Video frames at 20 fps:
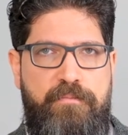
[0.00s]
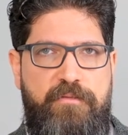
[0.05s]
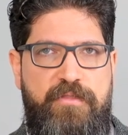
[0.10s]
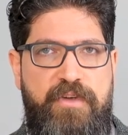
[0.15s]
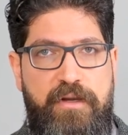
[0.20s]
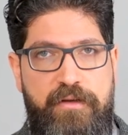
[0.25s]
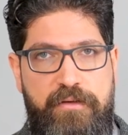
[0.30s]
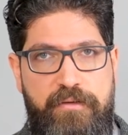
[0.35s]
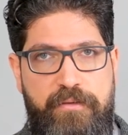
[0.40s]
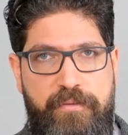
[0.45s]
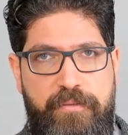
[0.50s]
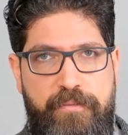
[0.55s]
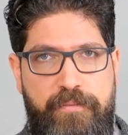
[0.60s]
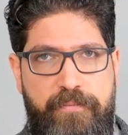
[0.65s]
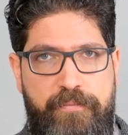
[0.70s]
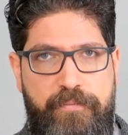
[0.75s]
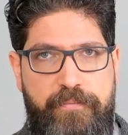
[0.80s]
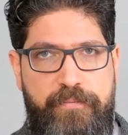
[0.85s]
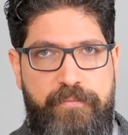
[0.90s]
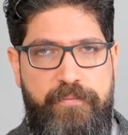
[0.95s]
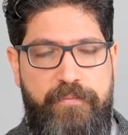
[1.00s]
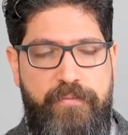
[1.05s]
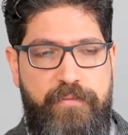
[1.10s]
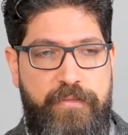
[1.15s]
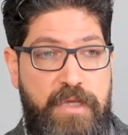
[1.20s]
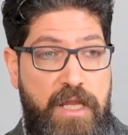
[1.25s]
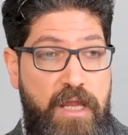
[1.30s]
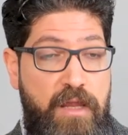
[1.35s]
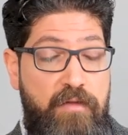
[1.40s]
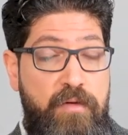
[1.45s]
right?
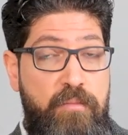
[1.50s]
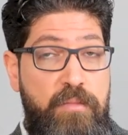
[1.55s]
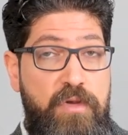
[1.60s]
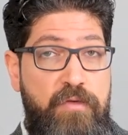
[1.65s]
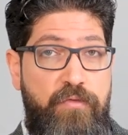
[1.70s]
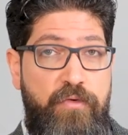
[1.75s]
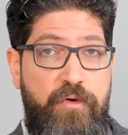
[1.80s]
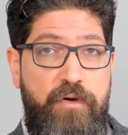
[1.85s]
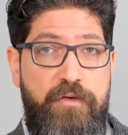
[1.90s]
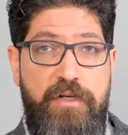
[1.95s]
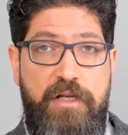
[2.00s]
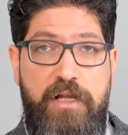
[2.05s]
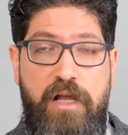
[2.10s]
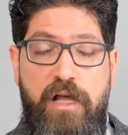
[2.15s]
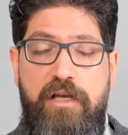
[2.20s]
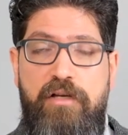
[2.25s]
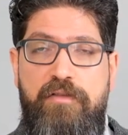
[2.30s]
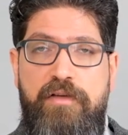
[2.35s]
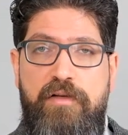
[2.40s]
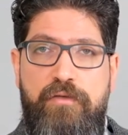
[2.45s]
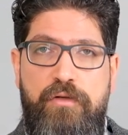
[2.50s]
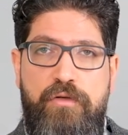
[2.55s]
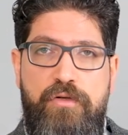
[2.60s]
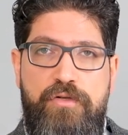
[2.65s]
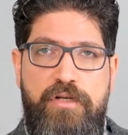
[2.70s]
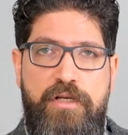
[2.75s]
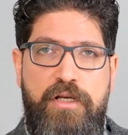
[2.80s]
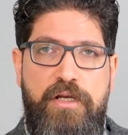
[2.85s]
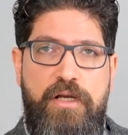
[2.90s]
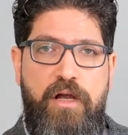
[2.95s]
Even before the color
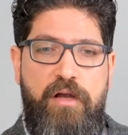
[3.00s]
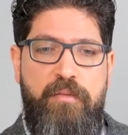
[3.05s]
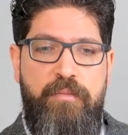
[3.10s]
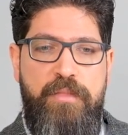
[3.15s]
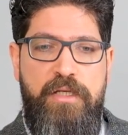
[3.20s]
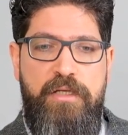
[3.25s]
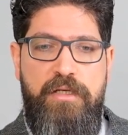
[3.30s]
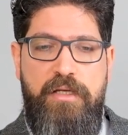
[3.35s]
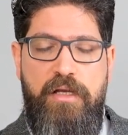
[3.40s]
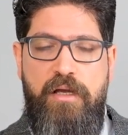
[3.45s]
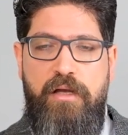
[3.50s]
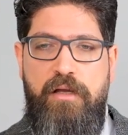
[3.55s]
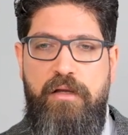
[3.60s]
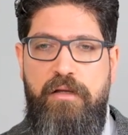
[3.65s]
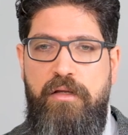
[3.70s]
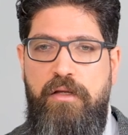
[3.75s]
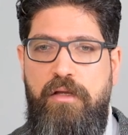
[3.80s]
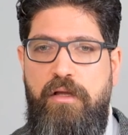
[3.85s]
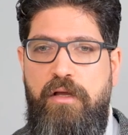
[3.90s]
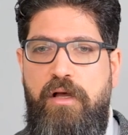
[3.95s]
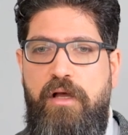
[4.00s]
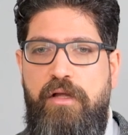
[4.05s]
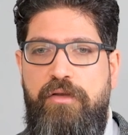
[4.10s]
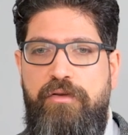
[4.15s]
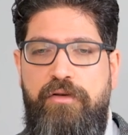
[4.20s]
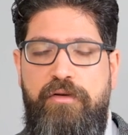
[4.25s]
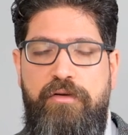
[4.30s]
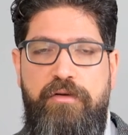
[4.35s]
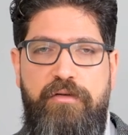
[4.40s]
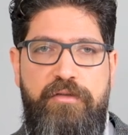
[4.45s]
revolution in Armenia,
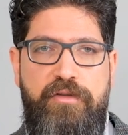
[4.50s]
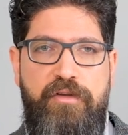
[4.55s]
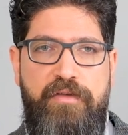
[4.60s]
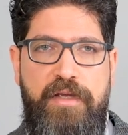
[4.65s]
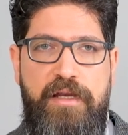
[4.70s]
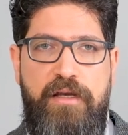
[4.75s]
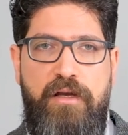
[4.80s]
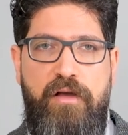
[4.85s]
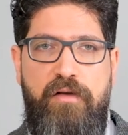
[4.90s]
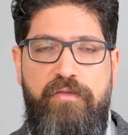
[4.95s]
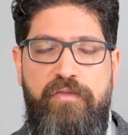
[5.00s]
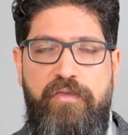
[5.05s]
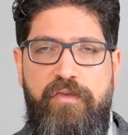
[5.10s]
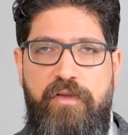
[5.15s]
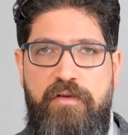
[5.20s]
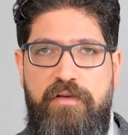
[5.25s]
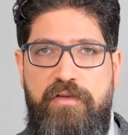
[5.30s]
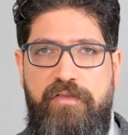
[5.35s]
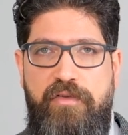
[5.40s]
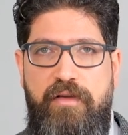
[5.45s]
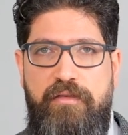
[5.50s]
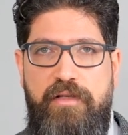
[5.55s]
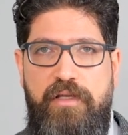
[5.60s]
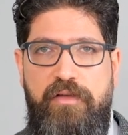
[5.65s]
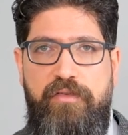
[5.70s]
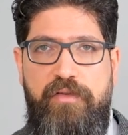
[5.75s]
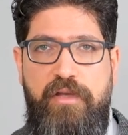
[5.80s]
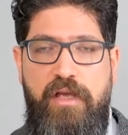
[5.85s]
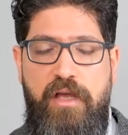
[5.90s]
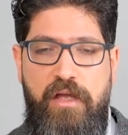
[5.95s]
under the reign of Serge
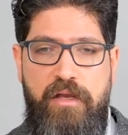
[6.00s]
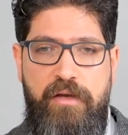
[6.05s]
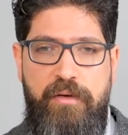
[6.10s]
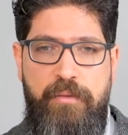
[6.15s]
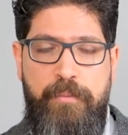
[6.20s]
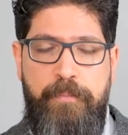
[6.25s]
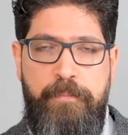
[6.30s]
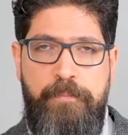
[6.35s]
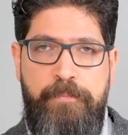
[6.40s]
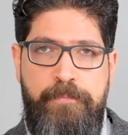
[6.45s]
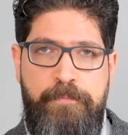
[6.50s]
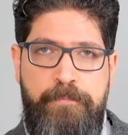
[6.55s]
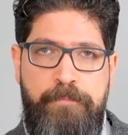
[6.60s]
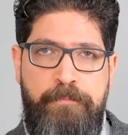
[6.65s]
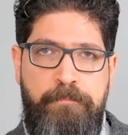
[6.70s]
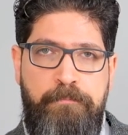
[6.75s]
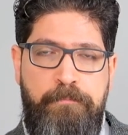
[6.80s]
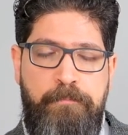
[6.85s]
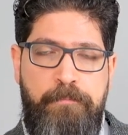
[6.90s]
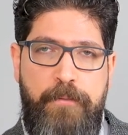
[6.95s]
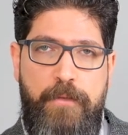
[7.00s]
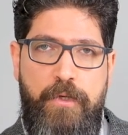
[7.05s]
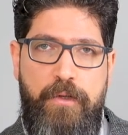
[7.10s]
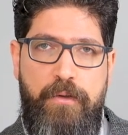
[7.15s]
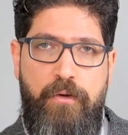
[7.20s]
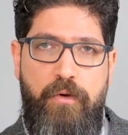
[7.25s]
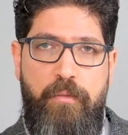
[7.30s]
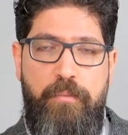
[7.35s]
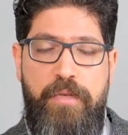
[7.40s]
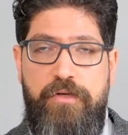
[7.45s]
Sargsyan
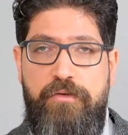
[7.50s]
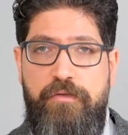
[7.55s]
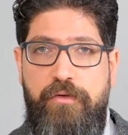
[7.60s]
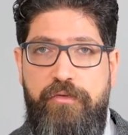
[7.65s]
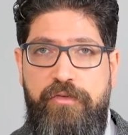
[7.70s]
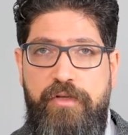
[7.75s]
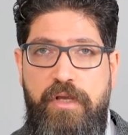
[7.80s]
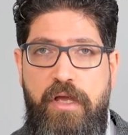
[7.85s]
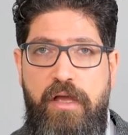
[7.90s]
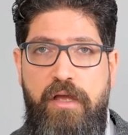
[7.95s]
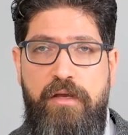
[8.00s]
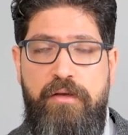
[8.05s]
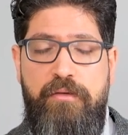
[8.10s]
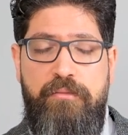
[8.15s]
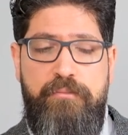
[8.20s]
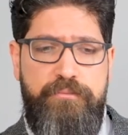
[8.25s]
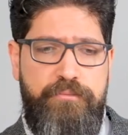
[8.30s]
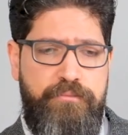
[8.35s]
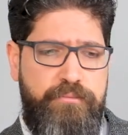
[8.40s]
or Petrosyan,